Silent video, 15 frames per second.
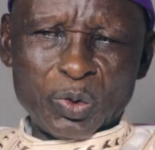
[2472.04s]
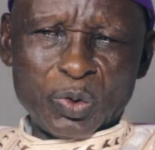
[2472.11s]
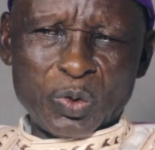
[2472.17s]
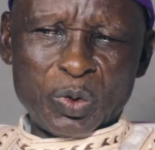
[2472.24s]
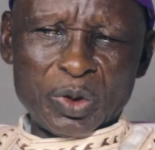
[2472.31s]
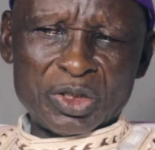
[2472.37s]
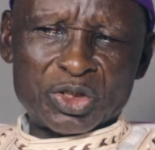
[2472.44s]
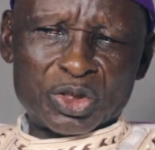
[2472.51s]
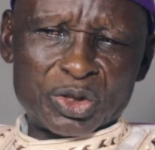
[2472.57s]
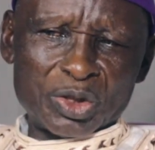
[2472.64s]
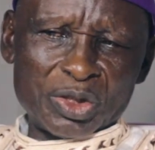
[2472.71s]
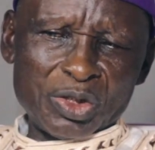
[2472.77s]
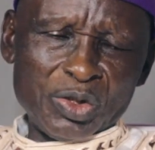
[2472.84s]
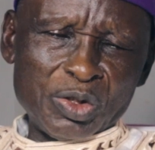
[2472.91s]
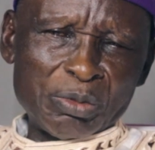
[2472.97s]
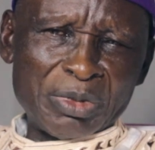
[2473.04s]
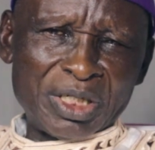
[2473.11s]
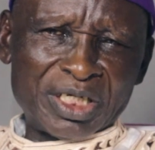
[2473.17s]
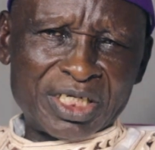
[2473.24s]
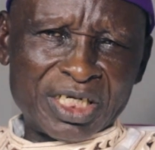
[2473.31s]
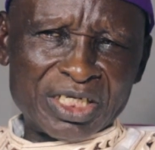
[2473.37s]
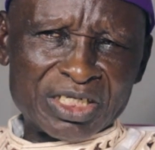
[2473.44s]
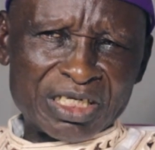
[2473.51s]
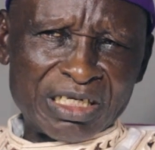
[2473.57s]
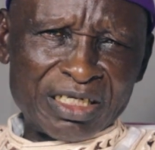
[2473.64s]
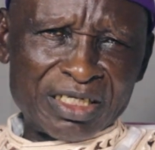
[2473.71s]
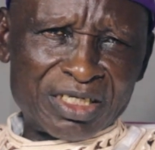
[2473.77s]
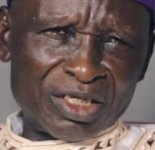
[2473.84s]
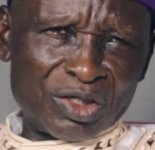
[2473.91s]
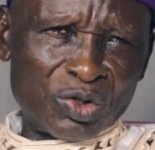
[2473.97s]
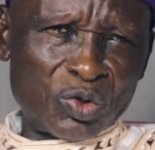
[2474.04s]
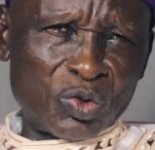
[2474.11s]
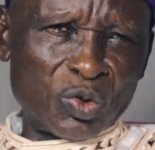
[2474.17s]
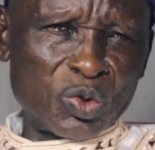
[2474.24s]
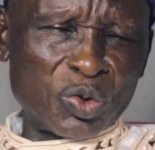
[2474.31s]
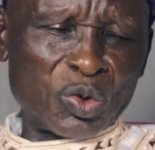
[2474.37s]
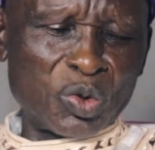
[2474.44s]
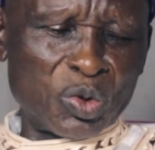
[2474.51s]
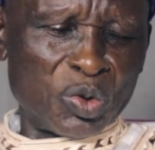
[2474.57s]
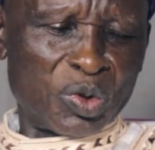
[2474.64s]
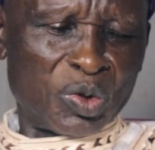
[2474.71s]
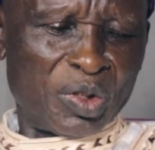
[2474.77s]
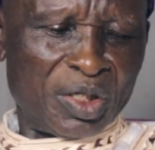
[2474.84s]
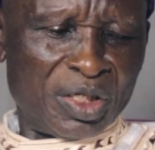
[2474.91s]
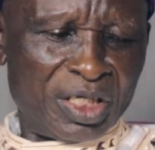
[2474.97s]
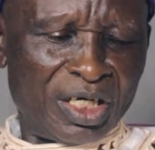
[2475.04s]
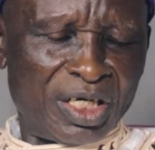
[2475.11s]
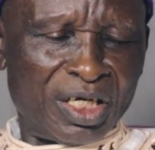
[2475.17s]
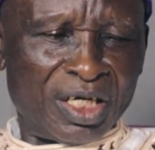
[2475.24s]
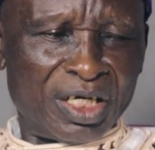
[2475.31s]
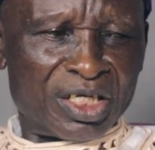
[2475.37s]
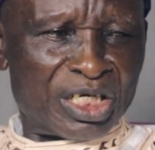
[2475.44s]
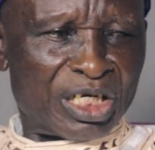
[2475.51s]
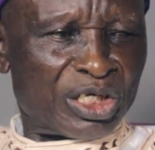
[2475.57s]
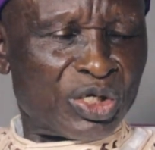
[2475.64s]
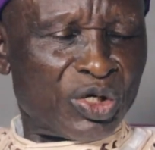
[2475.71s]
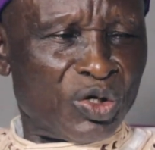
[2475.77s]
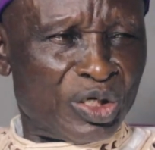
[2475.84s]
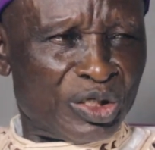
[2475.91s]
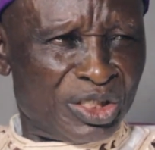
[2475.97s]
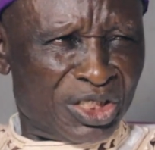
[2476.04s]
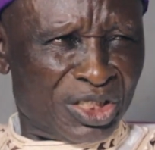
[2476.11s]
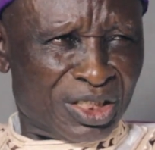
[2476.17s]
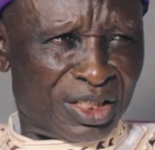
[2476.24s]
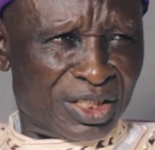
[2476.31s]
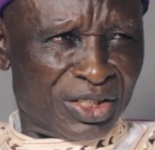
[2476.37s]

which you may translate it to the technology.